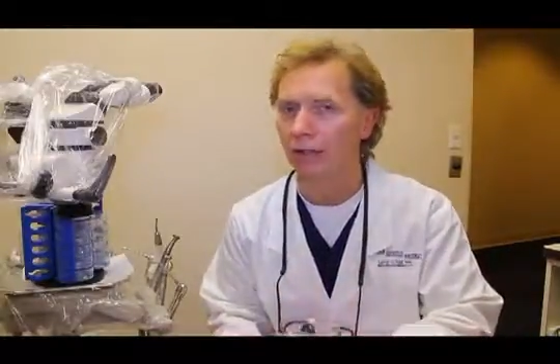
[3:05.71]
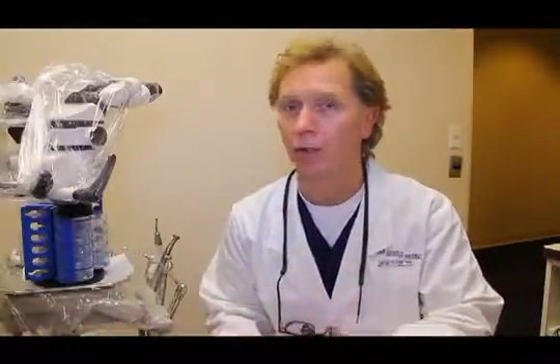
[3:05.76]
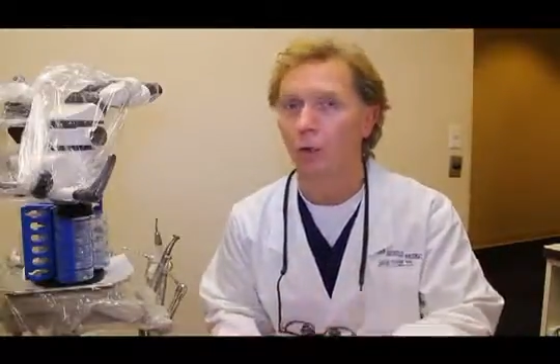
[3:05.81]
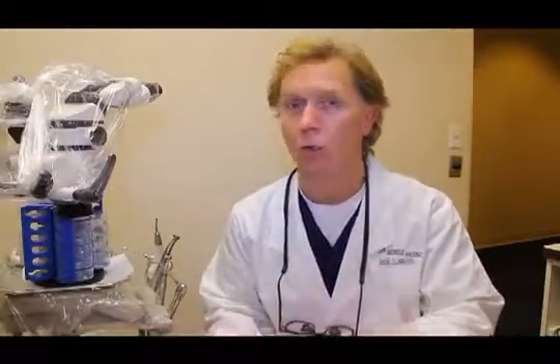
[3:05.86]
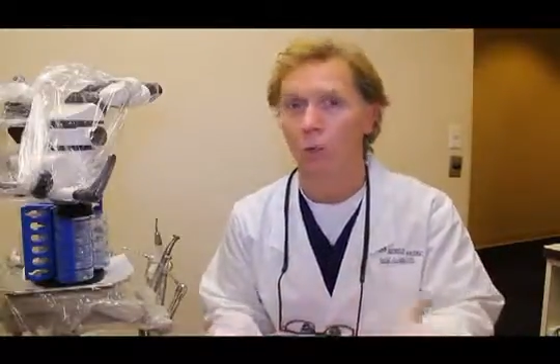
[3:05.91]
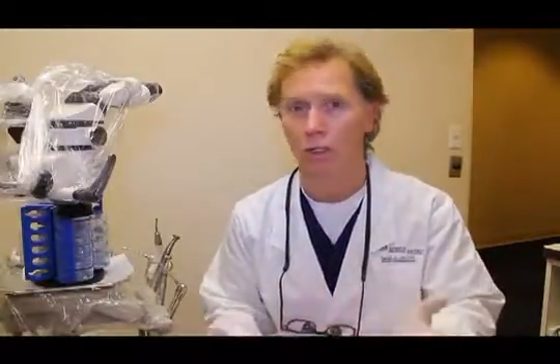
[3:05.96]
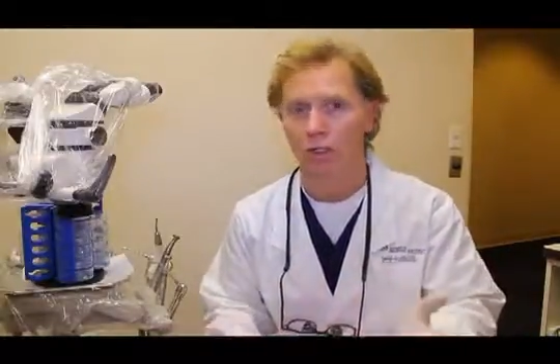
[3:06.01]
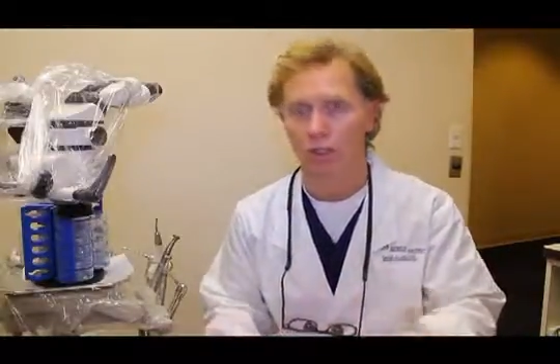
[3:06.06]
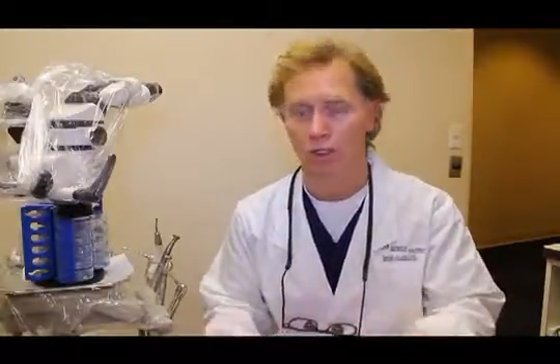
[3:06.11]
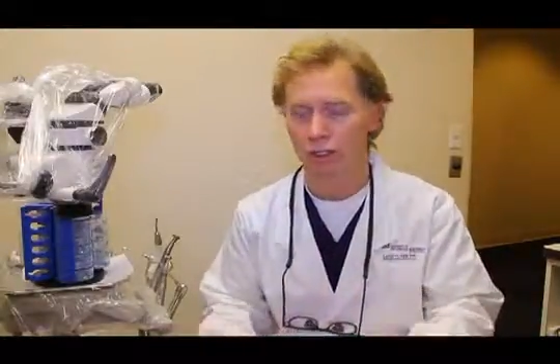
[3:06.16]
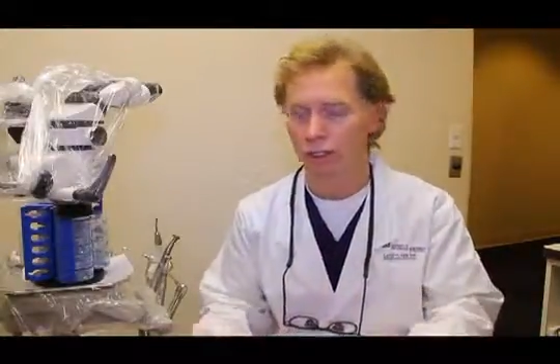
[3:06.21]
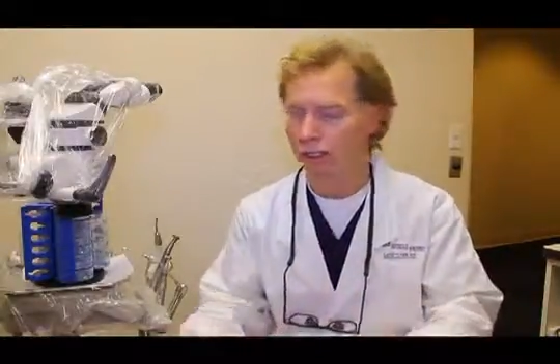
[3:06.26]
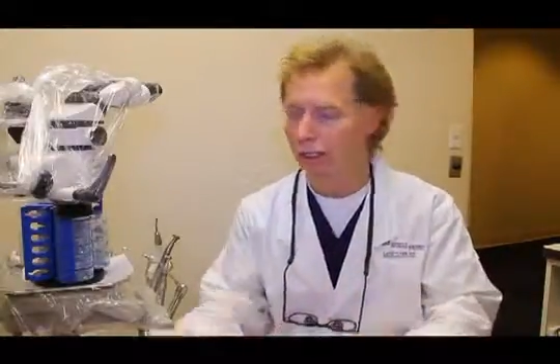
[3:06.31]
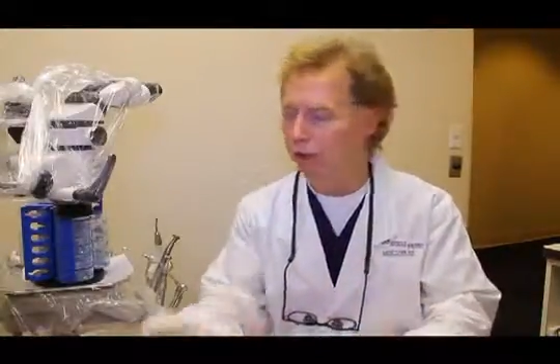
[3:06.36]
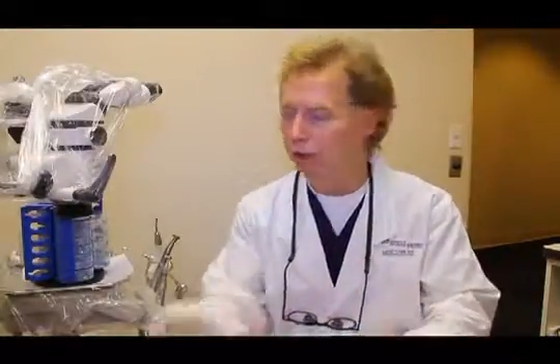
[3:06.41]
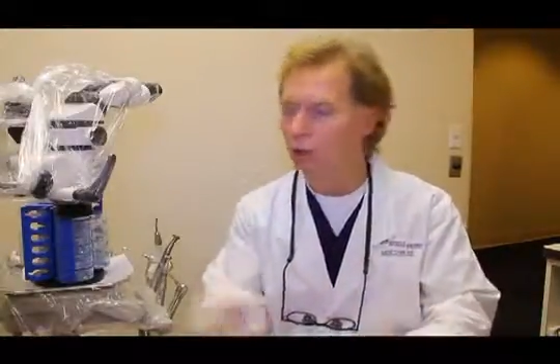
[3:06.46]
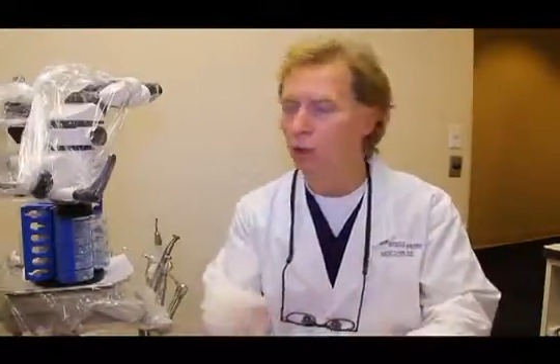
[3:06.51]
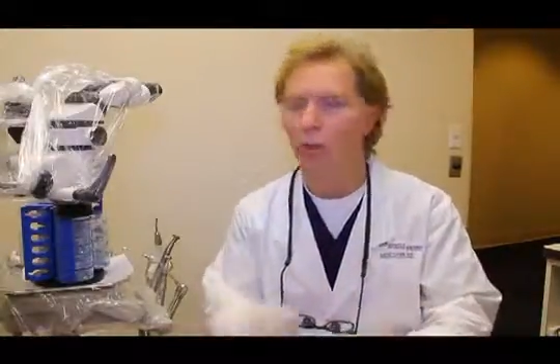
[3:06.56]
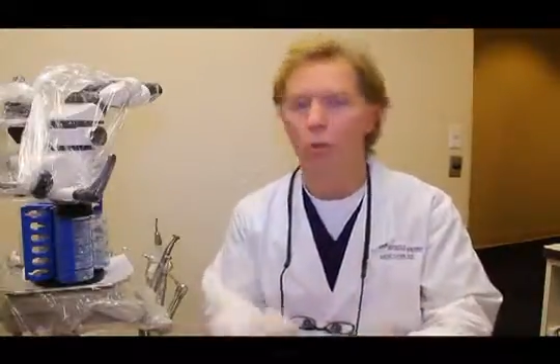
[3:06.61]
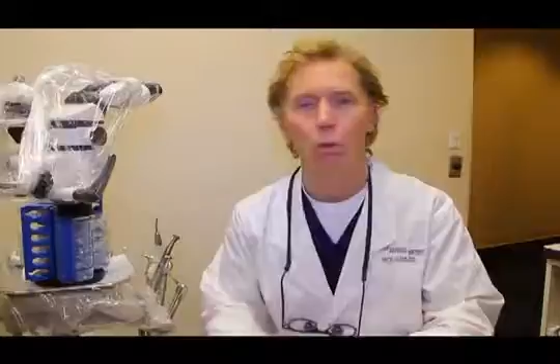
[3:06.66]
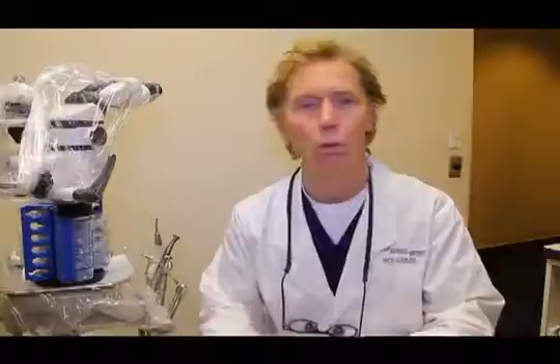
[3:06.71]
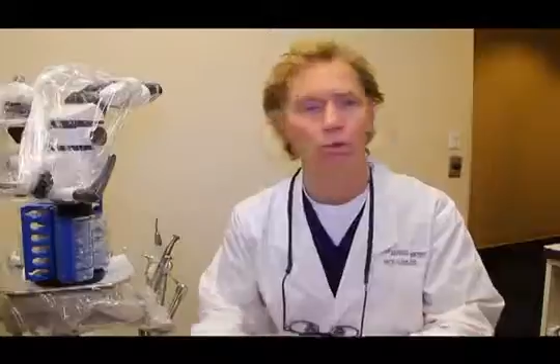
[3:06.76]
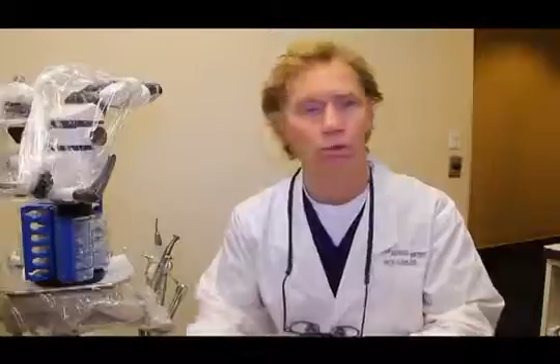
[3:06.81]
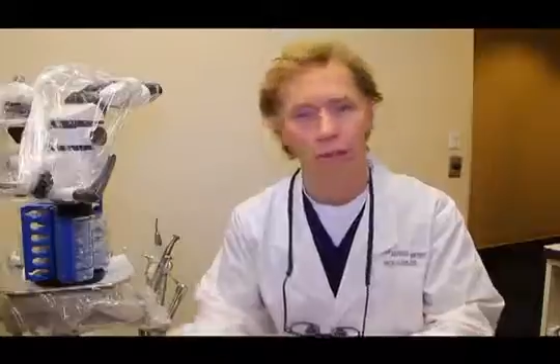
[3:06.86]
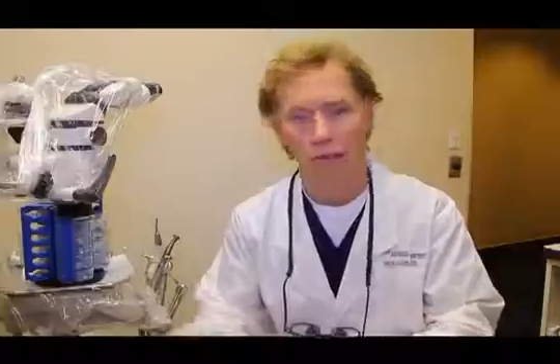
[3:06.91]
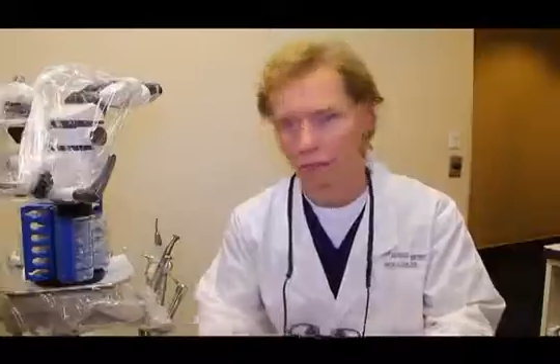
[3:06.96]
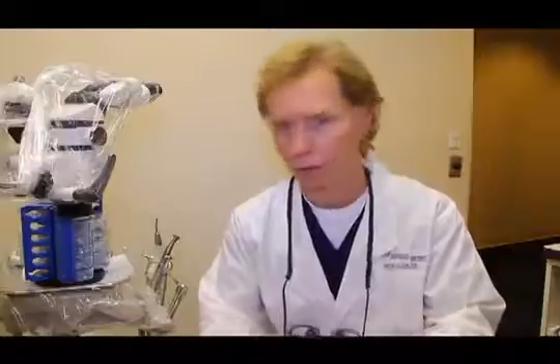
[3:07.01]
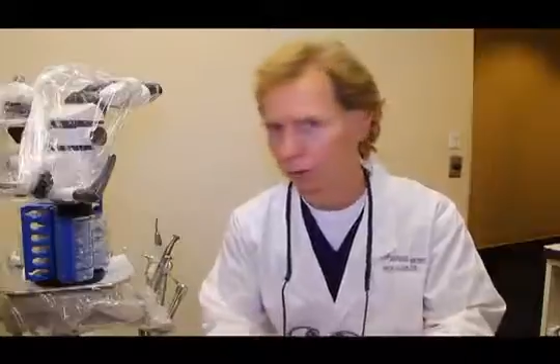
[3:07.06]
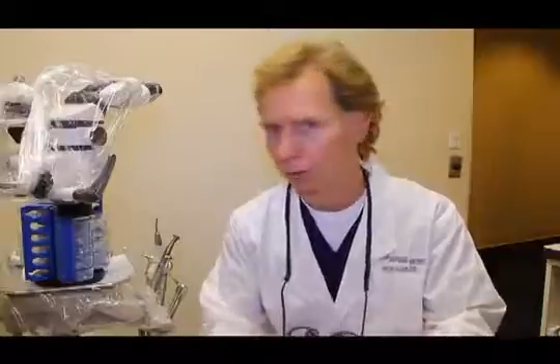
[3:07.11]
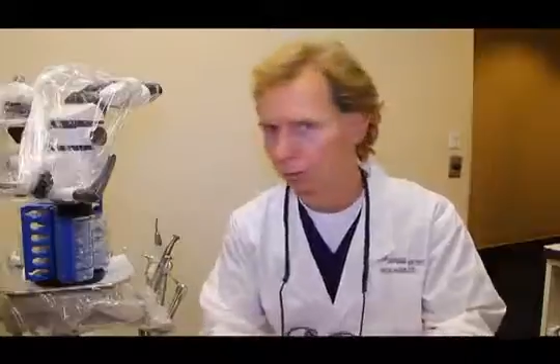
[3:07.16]
Once again, we've
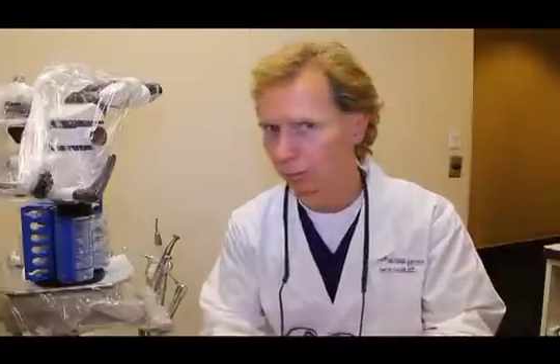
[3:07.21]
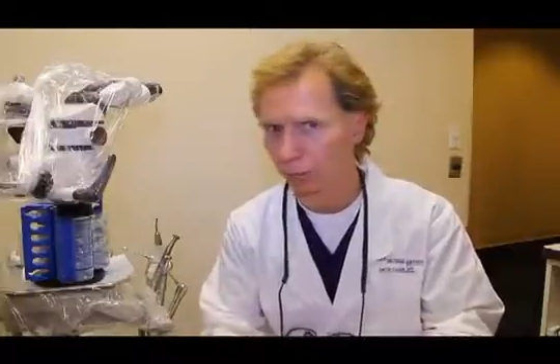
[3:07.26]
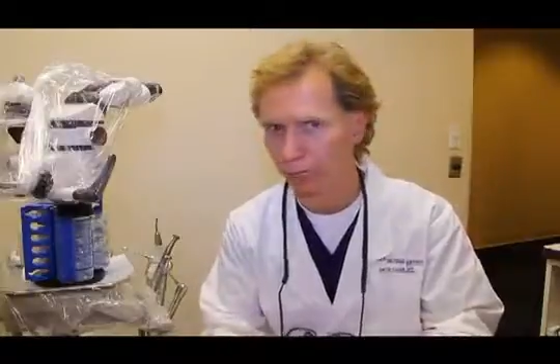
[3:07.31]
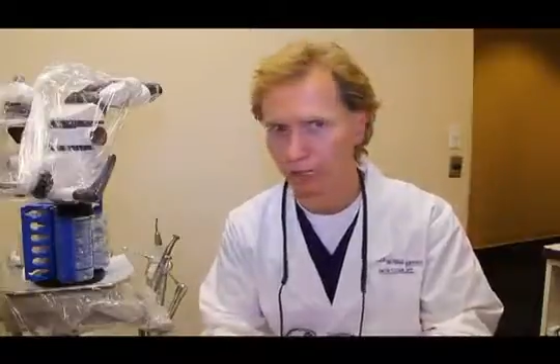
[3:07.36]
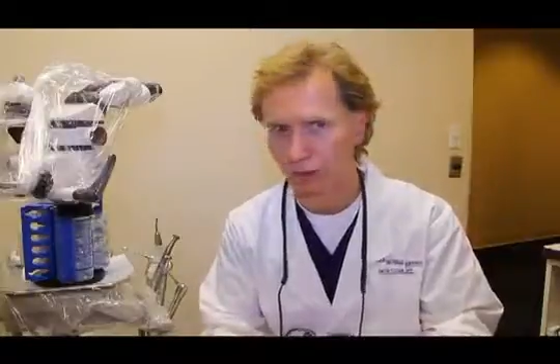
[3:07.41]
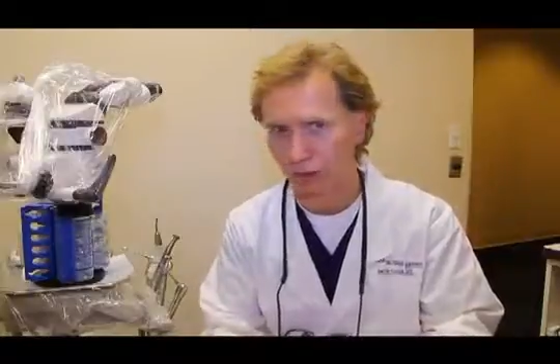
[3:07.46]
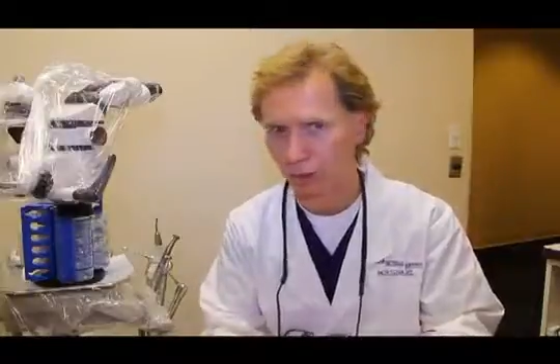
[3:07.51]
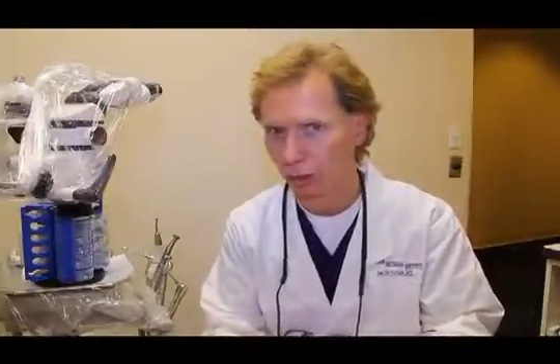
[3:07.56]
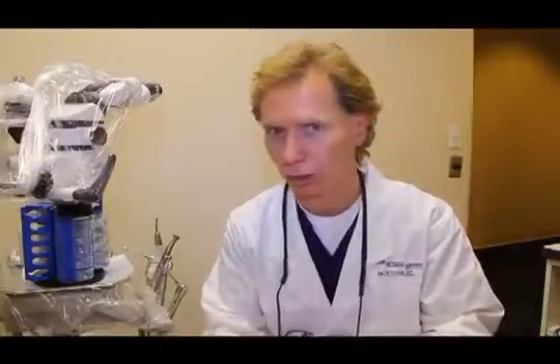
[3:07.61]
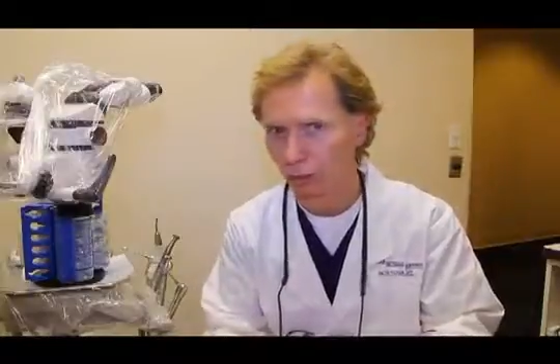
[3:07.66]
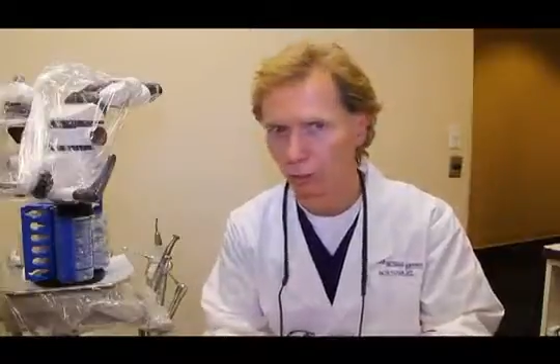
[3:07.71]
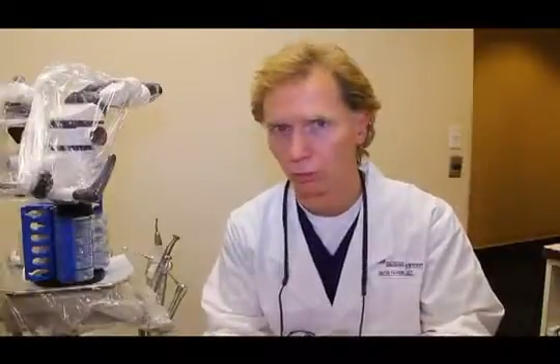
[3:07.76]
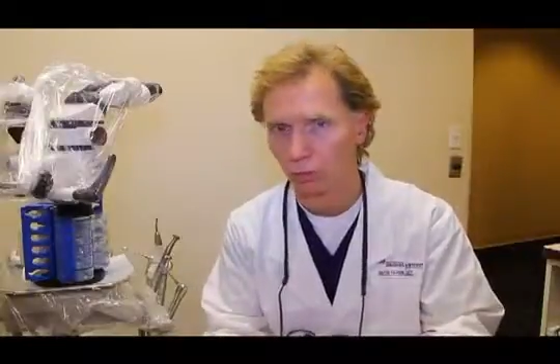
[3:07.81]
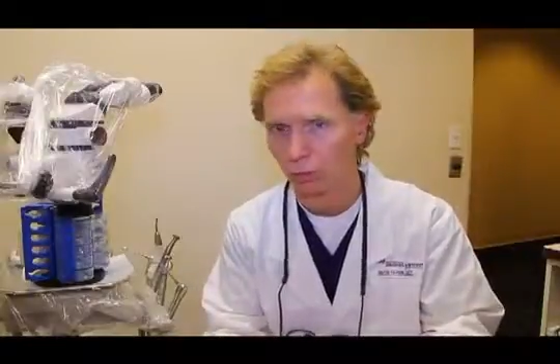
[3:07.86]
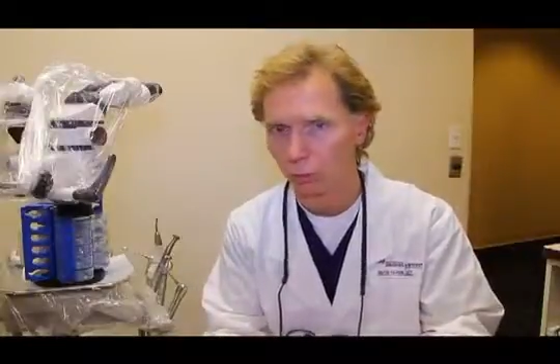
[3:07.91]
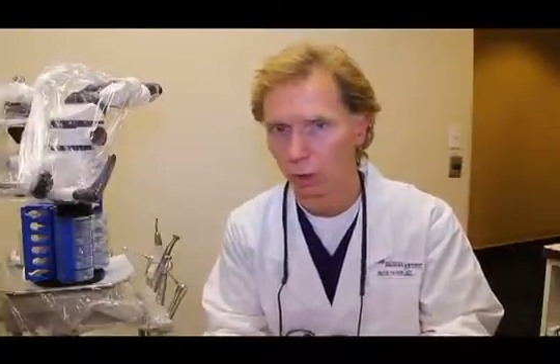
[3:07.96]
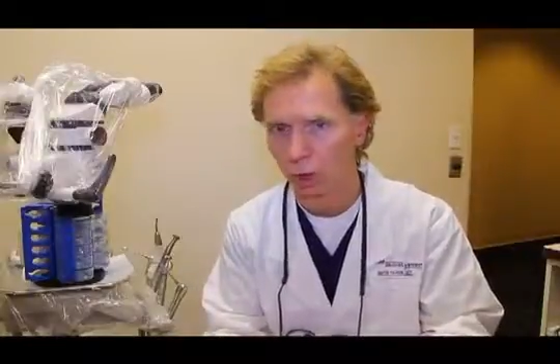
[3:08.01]
got to spray the tooth with